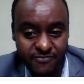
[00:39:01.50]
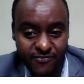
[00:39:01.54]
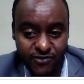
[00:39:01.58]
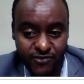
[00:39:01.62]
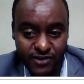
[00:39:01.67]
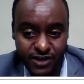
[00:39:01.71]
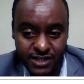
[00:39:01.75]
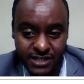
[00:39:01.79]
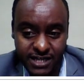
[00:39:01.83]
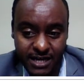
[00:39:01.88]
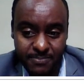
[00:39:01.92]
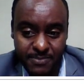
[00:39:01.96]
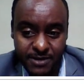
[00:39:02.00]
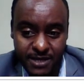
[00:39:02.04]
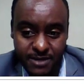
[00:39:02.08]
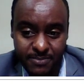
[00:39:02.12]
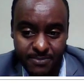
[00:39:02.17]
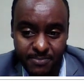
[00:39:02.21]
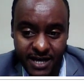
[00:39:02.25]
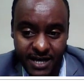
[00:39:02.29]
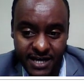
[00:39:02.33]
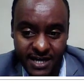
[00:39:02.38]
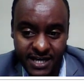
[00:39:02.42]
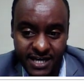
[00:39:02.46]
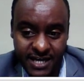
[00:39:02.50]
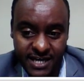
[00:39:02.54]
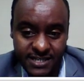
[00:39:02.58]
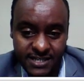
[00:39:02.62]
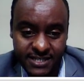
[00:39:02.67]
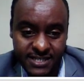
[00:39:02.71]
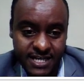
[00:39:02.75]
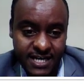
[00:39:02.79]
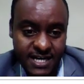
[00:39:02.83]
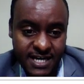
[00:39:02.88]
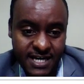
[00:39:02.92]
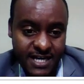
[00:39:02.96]
example, in my case,
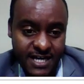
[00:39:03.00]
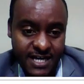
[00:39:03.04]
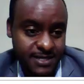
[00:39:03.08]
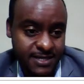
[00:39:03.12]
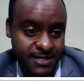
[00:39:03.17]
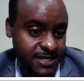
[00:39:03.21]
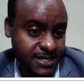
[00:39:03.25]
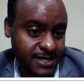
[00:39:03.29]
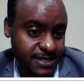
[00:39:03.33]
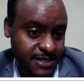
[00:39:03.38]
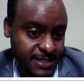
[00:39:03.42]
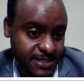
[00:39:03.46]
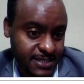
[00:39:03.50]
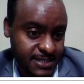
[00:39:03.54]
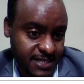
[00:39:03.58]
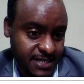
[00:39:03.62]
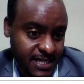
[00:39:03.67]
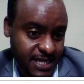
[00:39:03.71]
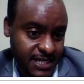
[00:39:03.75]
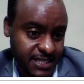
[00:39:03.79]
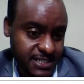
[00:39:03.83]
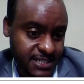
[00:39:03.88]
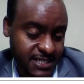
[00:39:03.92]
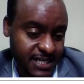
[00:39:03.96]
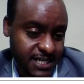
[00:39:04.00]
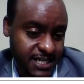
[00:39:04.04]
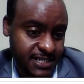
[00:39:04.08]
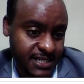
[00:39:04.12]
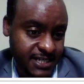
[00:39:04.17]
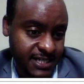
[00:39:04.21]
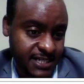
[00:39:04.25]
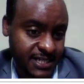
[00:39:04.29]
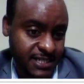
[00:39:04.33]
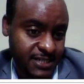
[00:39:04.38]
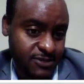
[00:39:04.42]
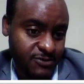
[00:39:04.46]
this is instruction. Let's read
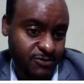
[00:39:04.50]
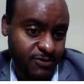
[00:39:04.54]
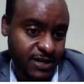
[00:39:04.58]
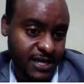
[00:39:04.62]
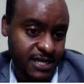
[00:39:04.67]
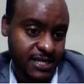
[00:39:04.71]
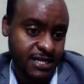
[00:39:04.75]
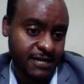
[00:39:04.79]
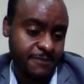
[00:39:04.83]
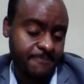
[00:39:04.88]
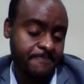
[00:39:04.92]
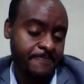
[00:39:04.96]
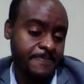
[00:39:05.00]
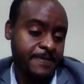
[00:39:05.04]
it together.